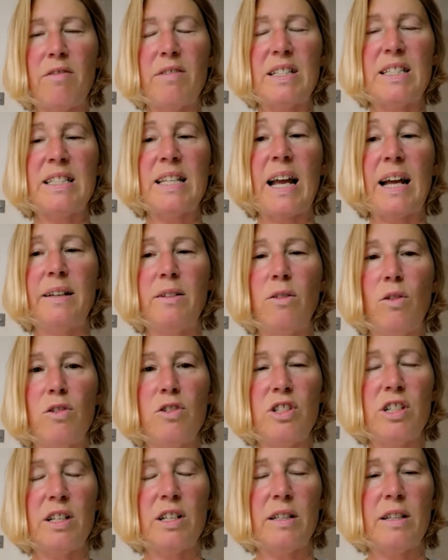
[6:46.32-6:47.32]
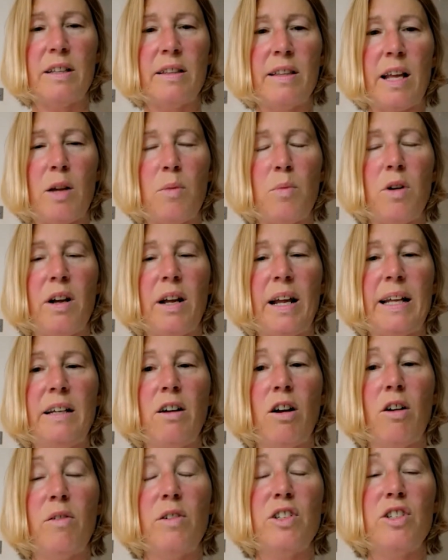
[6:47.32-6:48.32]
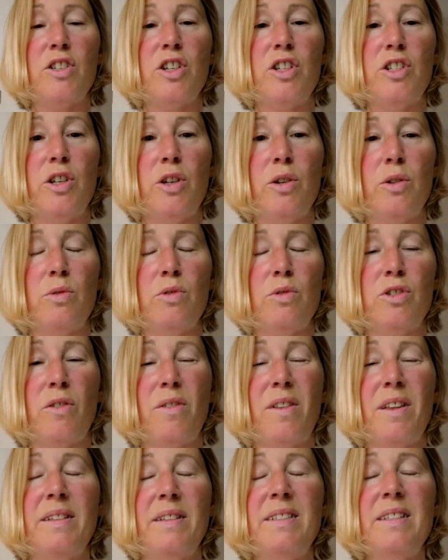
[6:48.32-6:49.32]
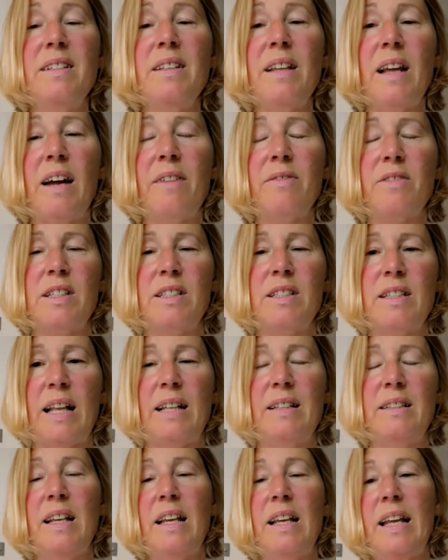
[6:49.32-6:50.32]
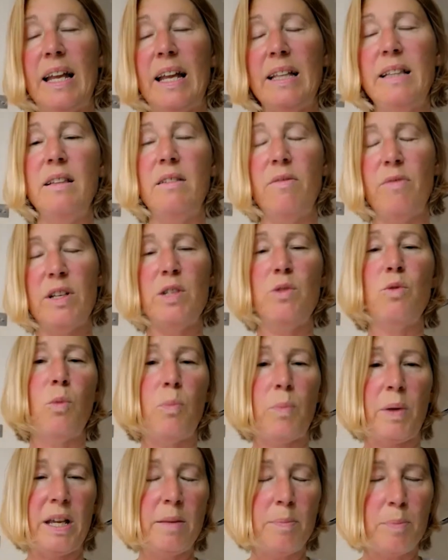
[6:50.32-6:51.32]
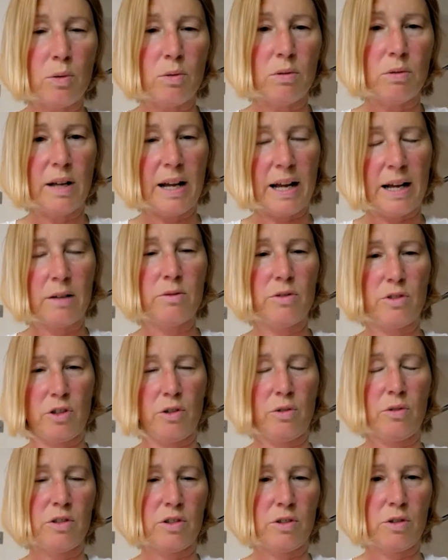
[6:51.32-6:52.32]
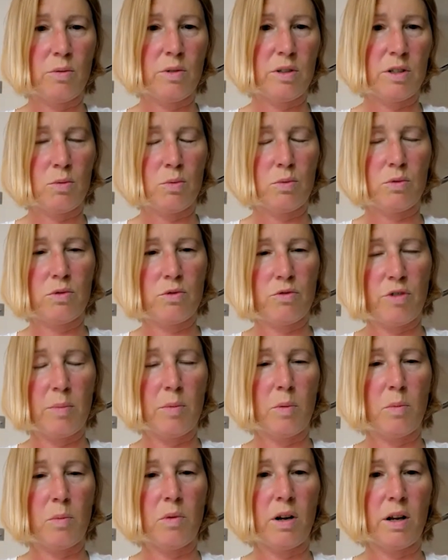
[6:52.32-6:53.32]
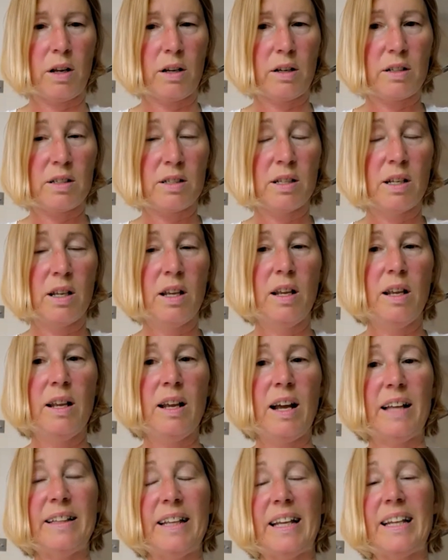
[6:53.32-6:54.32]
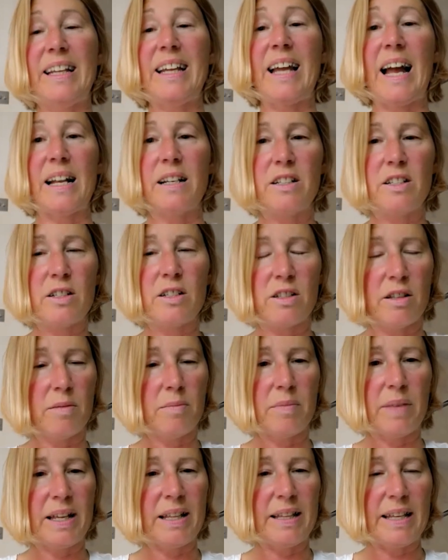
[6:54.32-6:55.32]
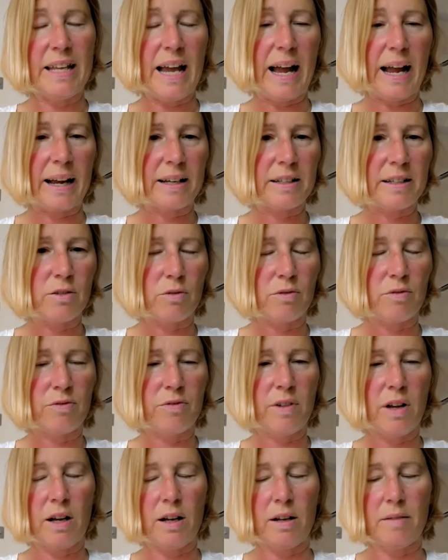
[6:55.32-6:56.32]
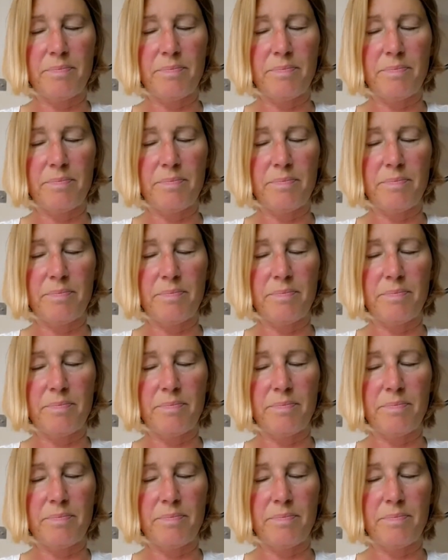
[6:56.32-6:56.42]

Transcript: there is technology that they were encouraged to use, so they didn't have to send individual people out to sewage treatment works and then catch them in the act of